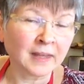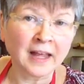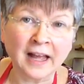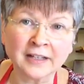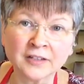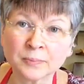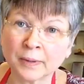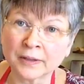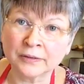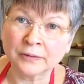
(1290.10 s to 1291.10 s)
I just
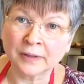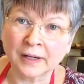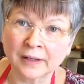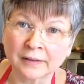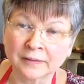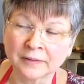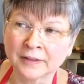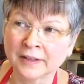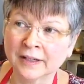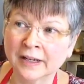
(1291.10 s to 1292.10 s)
bought a new car.
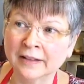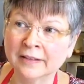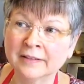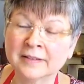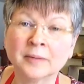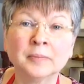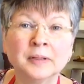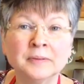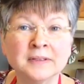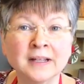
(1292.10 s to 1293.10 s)
And somebody
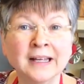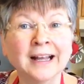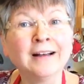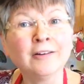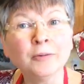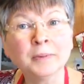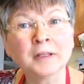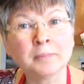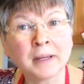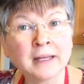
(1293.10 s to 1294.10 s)
would say, oh, but
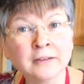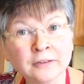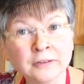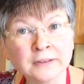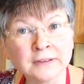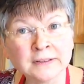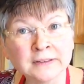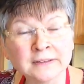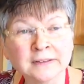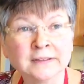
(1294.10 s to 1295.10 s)
the bad news
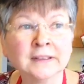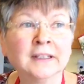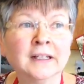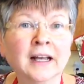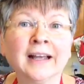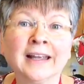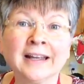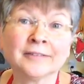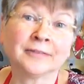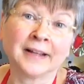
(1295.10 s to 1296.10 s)
is I got
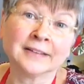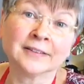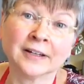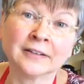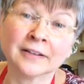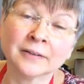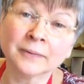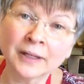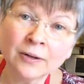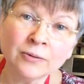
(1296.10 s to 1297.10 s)
a flat tire on the
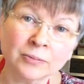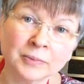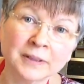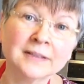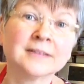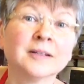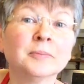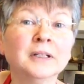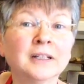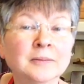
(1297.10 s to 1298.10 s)
way home. And then
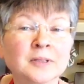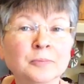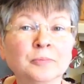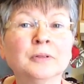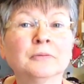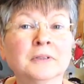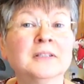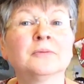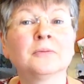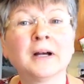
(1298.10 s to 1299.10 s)
somebody comes up with a
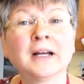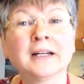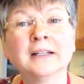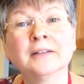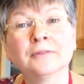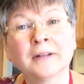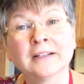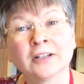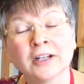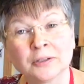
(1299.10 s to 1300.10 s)
reason why the flat
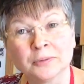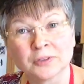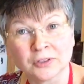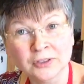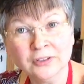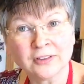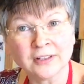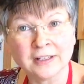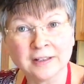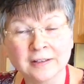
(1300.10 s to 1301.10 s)
tire was a good
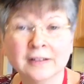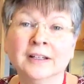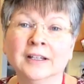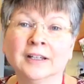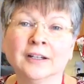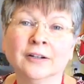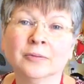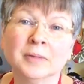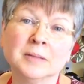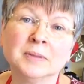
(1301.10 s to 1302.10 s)
thing. You know,
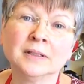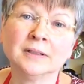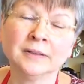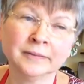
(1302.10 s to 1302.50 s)
maybe,